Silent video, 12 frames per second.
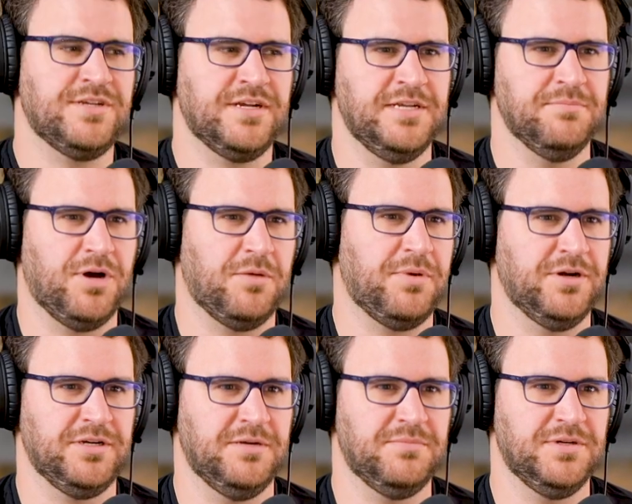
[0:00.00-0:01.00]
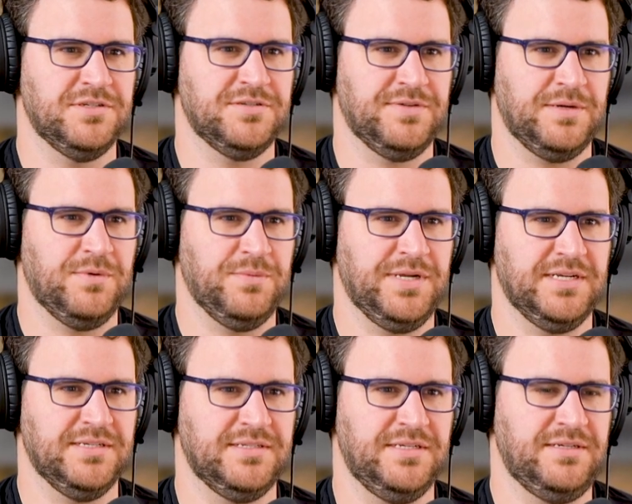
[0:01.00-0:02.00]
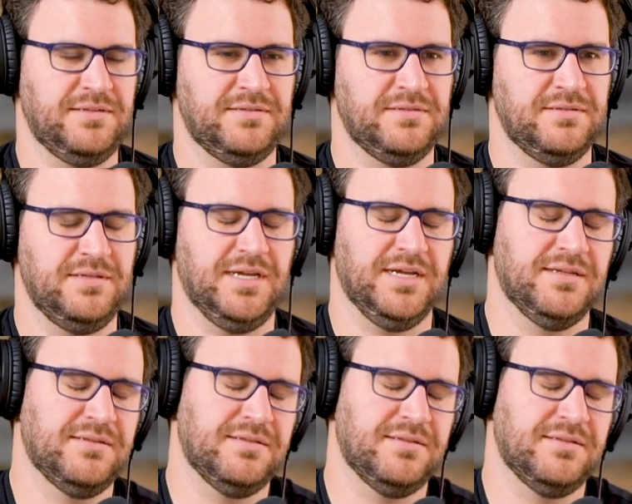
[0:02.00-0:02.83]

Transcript: any ballpark numbers of like what we kind of see? Yeah, actually, yeah. let's